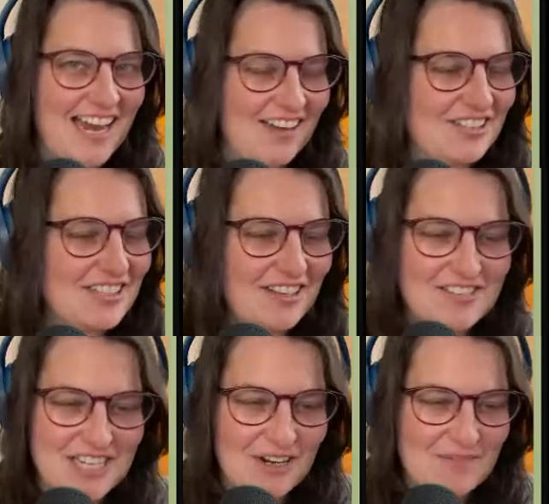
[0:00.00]
I would love
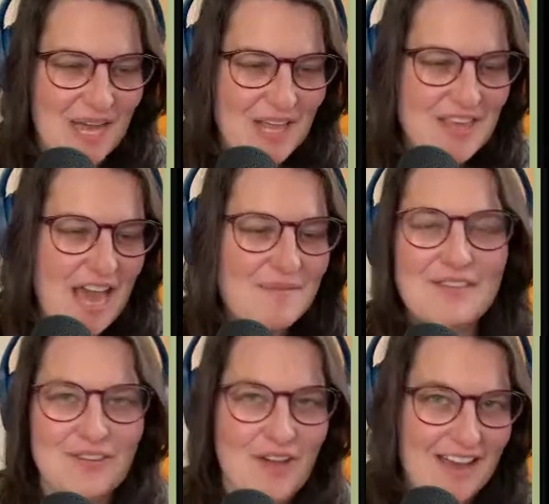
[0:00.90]
to hear about them
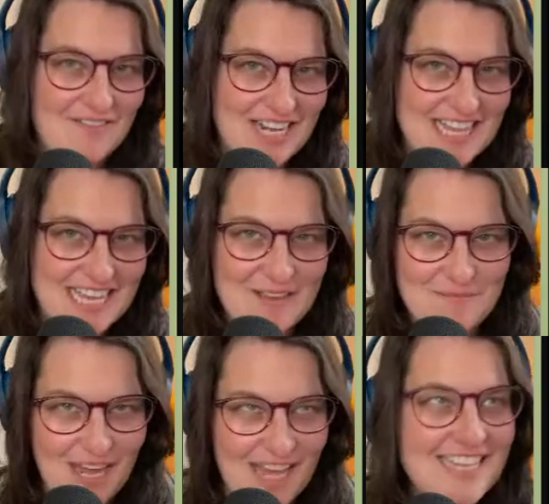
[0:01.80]
if you have anything in
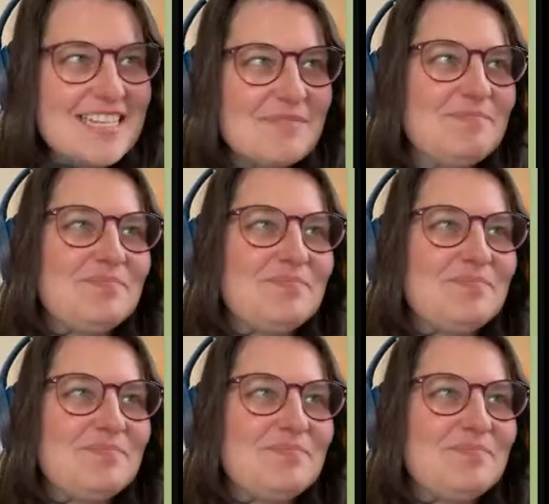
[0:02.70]
mind.